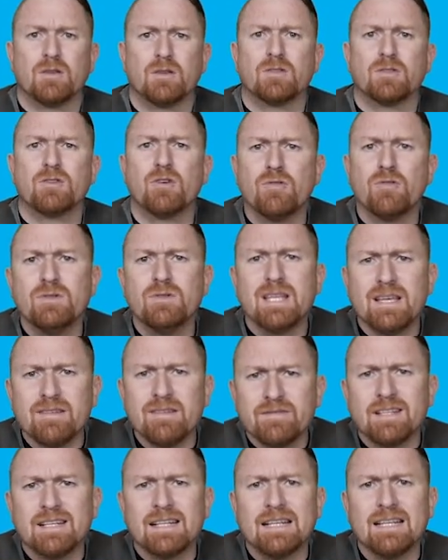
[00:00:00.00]
So who
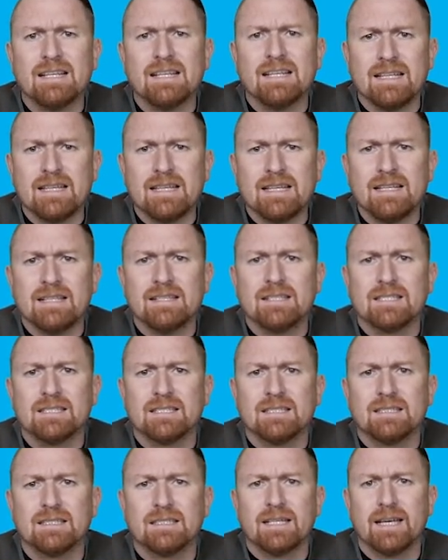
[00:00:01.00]
definitely needs
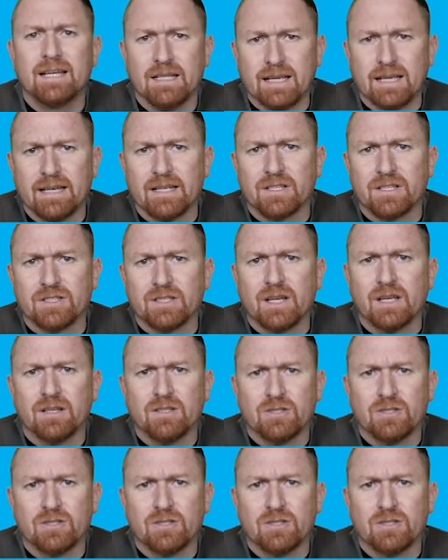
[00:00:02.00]
LH